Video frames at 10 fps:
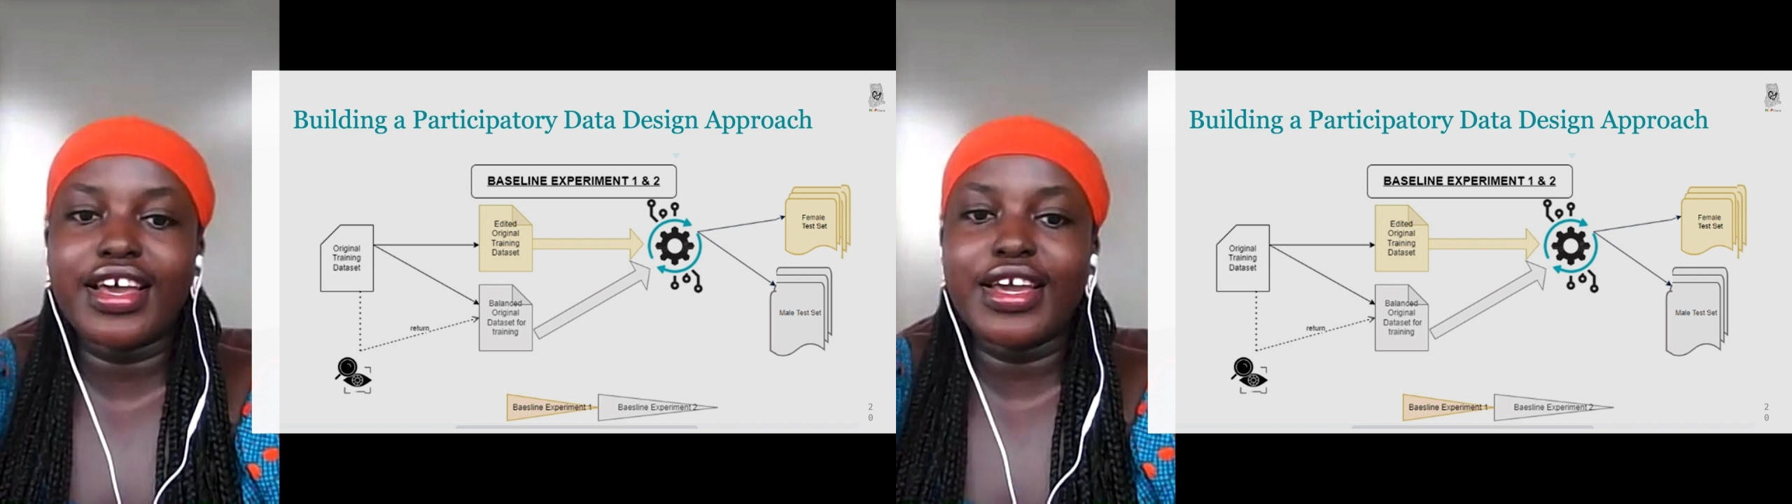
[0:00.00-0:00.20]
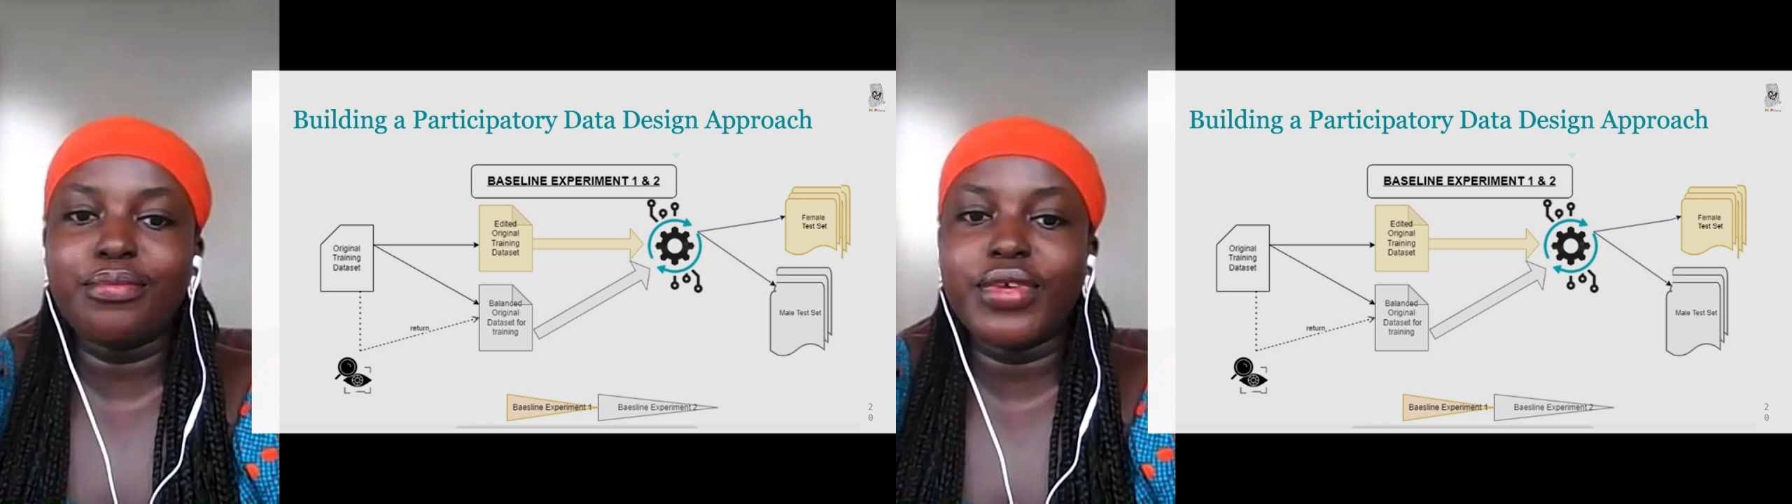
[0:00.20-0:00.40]

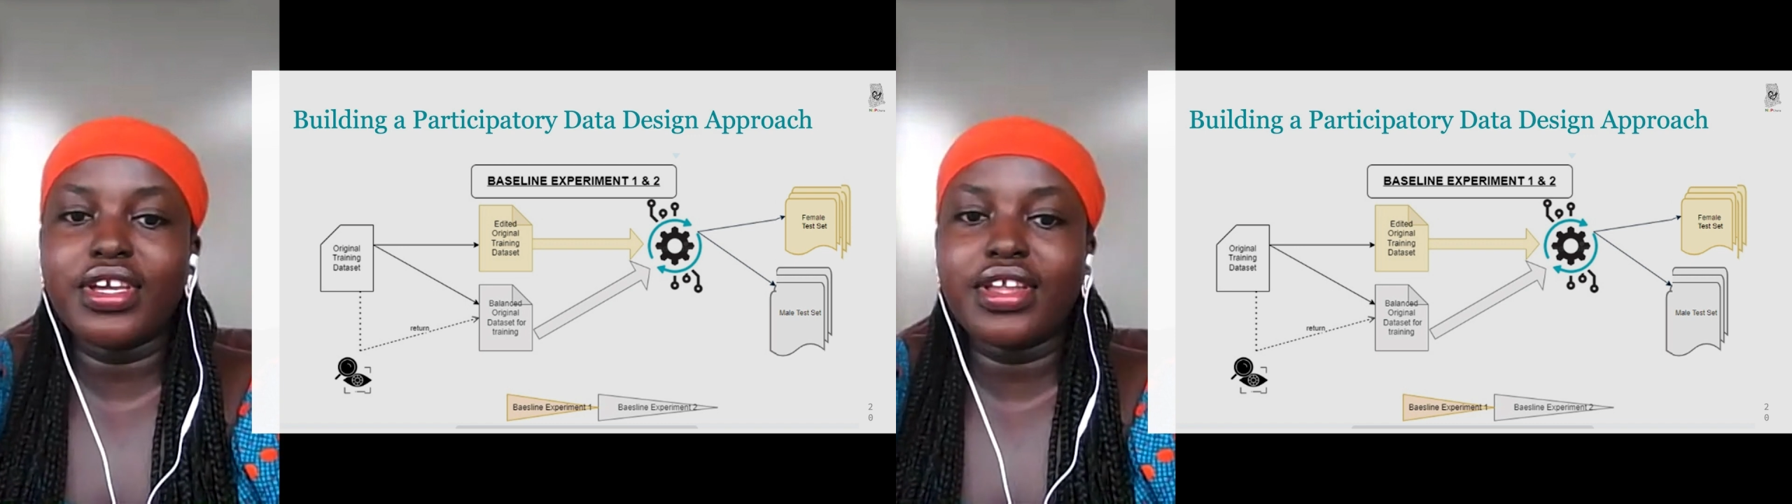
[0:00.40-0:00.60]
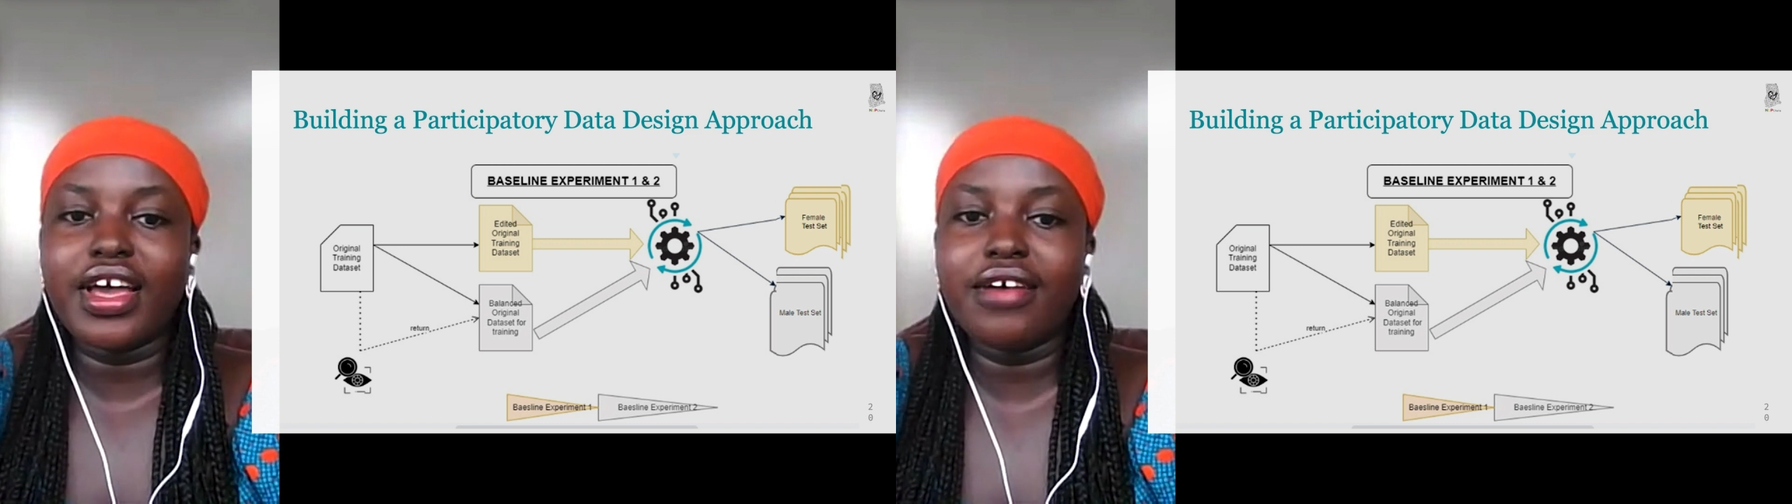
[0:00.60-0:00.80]
I
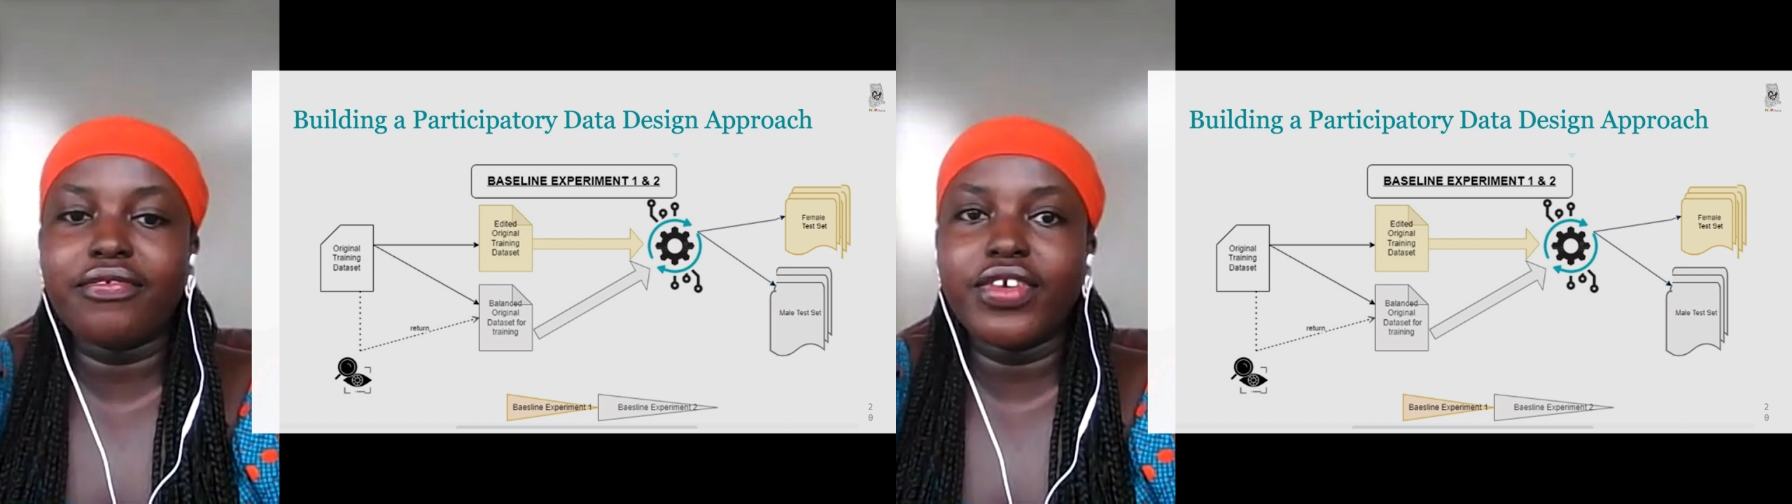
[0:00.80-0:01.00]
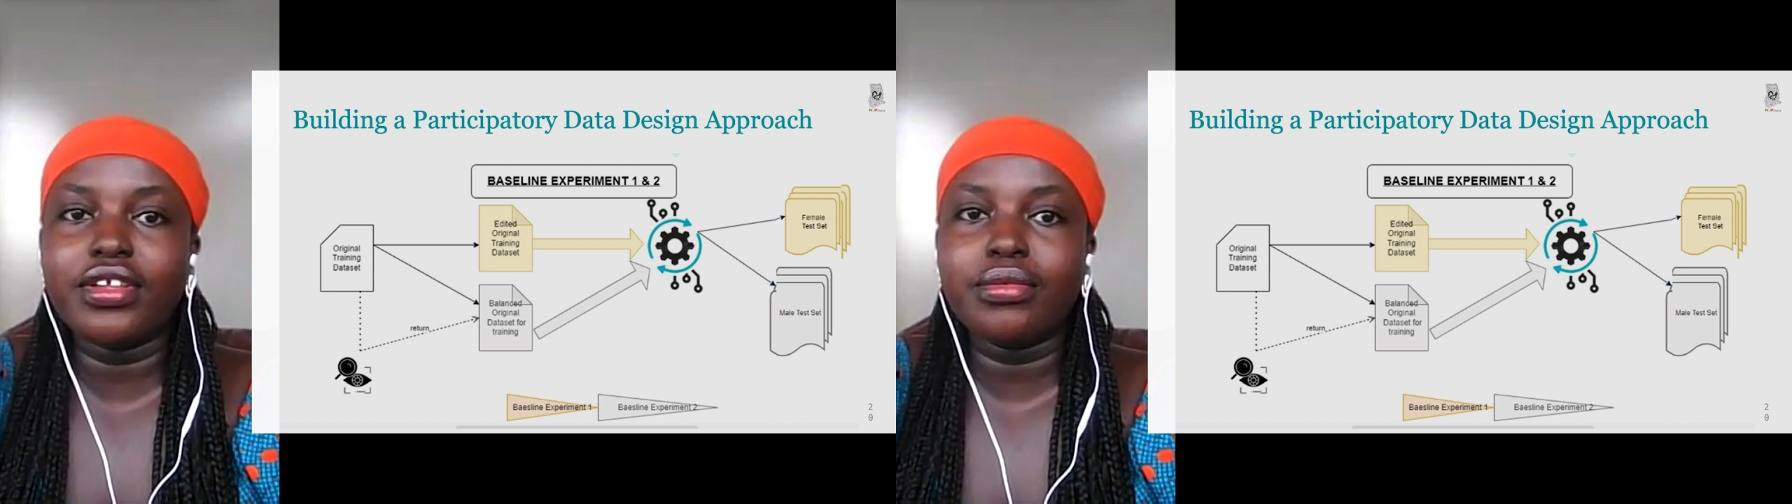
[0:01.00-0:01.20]
mean
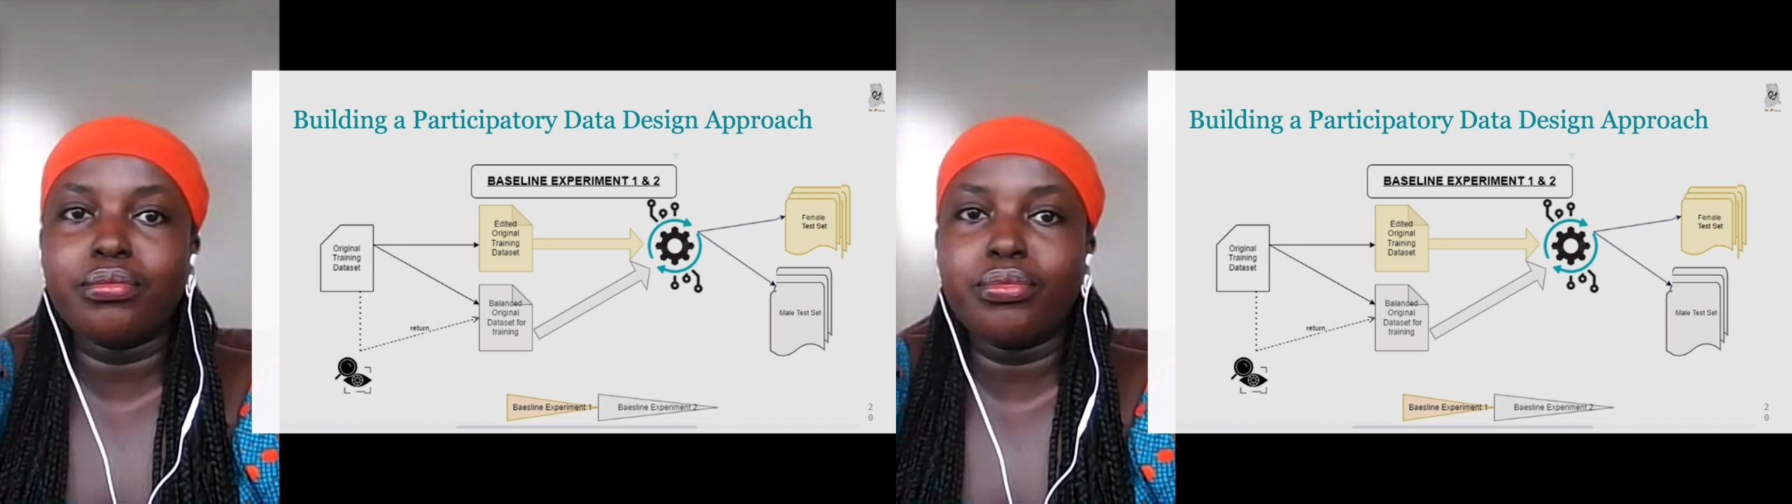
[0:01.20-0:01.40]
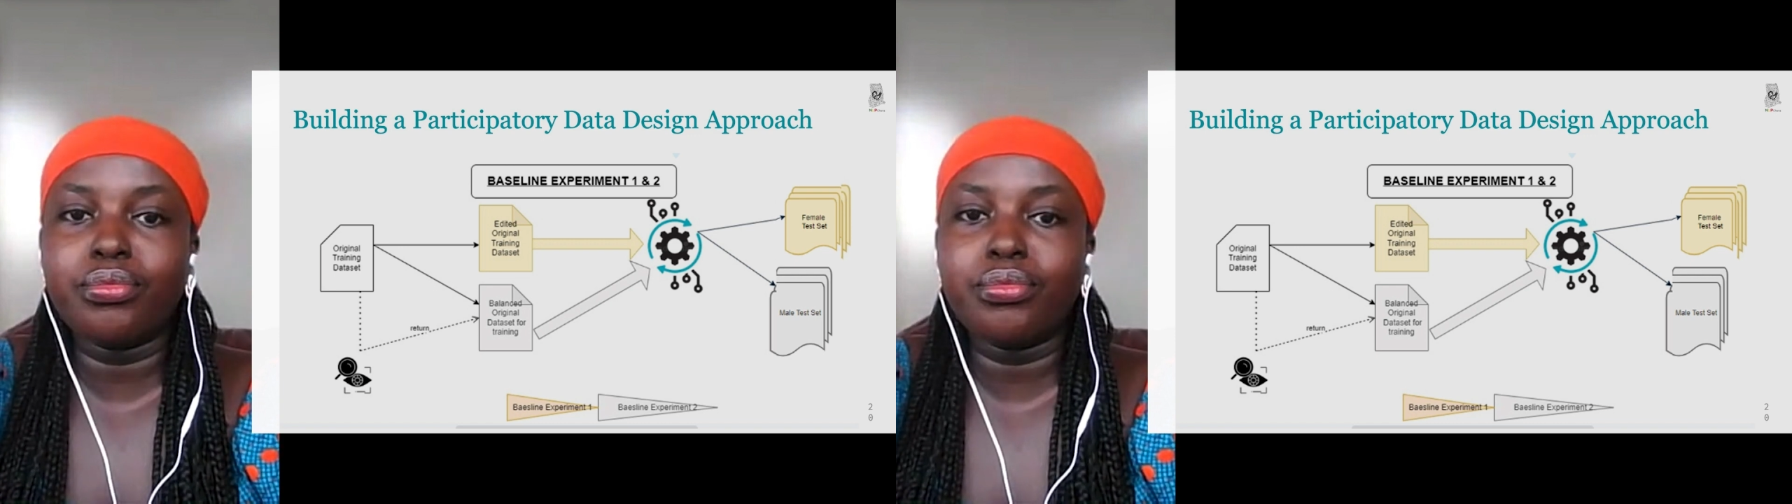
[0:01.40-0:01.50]
having